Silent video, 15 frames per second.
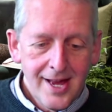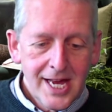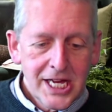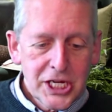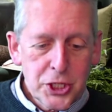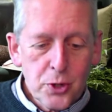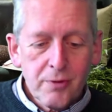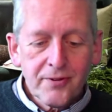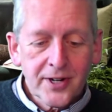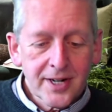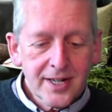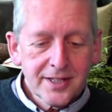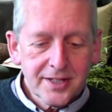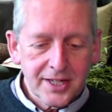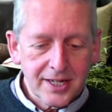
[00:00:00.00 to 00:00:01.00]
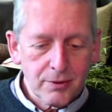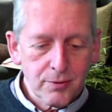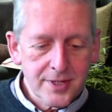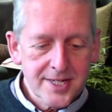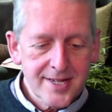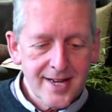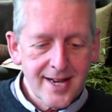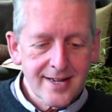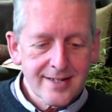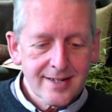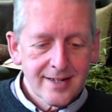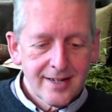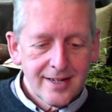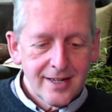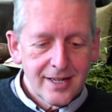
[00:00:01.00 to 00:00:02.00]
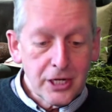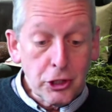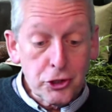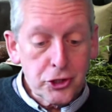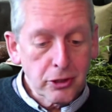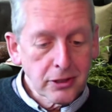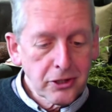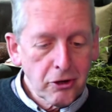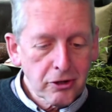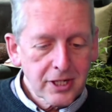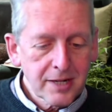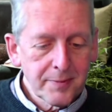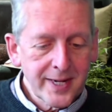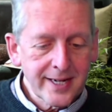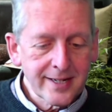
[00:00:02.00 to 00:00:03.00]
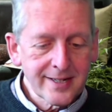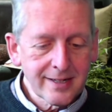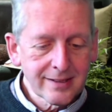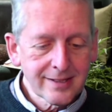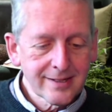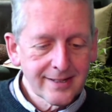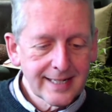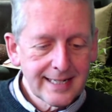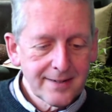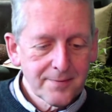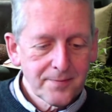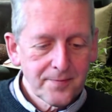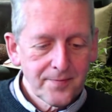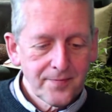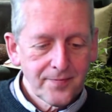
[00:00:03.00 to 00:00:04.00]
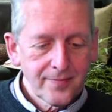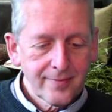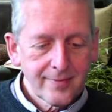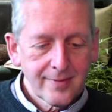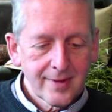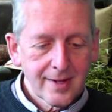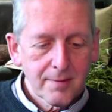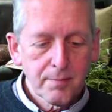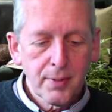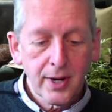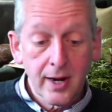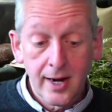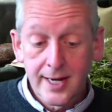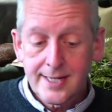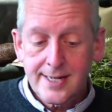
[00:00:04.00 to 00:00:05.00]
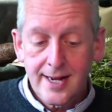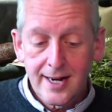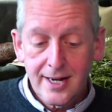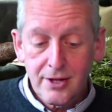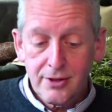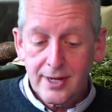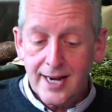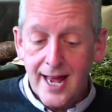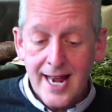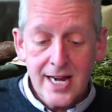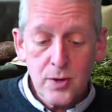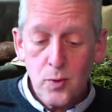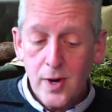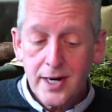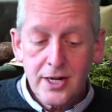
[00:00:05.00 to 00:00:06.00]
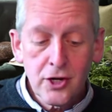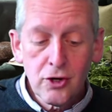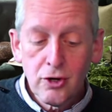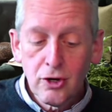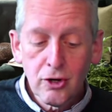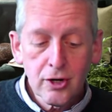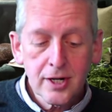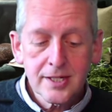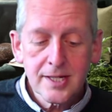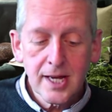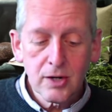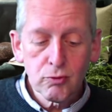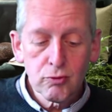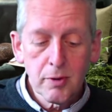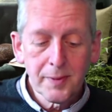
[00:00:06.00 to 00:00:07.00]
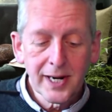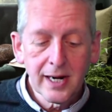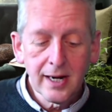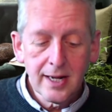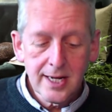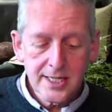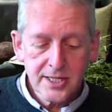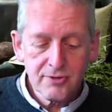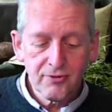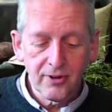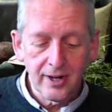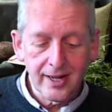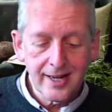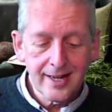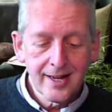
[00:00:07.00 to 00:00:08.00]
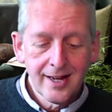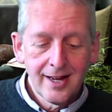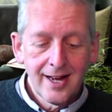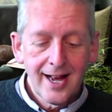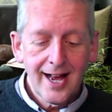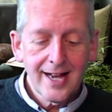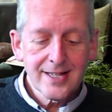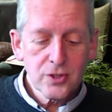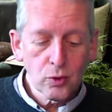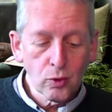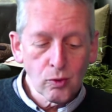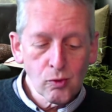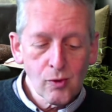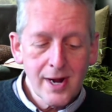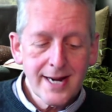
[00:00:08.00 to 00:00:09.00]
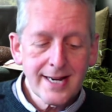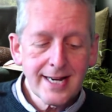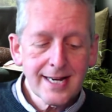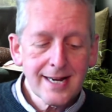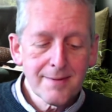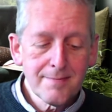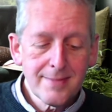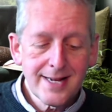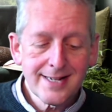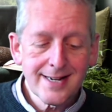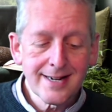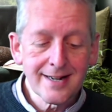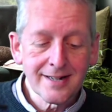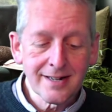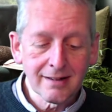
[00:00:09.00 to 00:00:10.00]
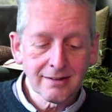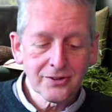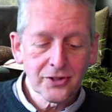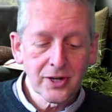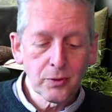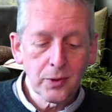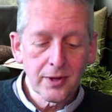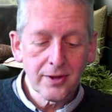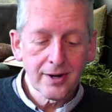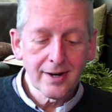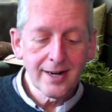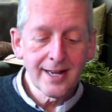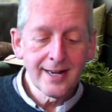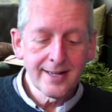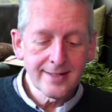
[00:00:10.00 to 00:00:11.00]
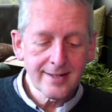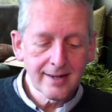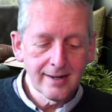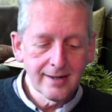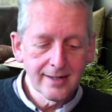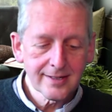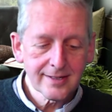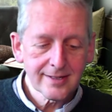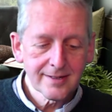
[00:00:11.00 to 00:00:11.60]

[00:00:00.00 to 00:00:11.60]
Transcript: You have heard that it was said, "You shall not commit adultery." But I tell you that anyone who looks at a woman lustfully has already committed adultery with her in his heart.